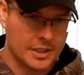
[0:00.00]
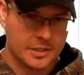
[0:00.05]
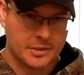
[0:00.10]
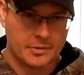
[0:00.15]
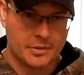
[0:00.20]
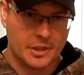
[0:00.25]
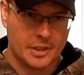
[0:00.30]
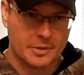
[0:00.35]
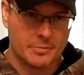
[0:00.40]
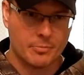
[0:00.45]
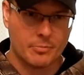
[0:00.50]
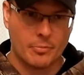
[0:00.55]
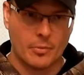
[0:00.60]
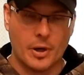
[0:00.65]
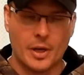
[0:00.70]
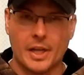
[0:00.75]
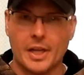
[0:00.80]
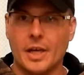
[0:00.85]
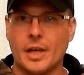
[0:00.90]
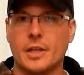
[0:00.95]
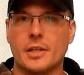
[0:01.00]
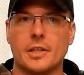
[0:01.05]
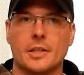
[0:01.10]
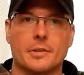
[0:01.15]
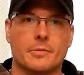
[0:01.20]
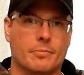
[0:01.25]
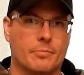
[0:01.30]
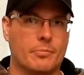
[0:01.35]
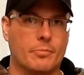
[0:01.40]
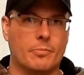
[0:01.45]
That's again,
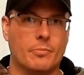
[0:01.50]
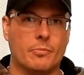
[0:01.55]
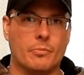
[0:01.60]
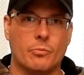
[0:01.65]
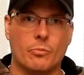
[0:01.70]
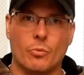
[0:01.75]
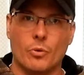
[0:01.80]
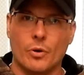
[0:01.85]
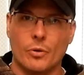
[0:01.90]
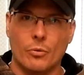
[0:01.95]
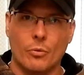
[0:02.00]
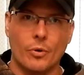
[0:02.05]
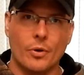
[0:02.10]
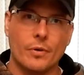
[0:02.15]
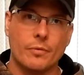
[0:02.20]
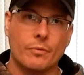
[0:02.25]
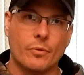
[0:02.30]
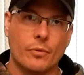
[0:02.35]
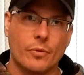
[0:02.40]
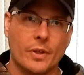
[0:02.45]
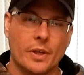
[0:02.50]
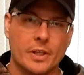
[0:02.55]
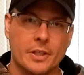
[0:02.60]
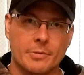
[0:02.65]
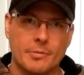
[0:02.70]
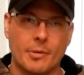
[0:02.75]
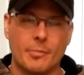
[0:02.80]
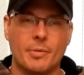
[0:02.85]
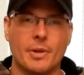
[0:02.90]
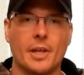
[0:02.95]
it's one of the wonderful
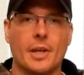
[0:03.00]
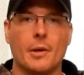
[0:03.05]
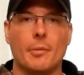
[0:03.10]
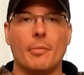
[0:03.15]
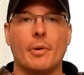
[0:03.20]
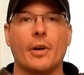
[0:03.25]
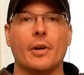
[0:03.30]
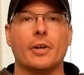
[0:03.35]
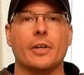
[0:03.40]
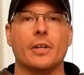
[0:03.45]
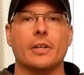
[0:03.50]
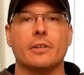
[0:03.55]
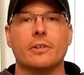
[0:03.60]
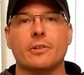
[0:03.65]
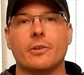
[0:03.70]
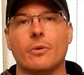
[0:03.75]
things about being an American.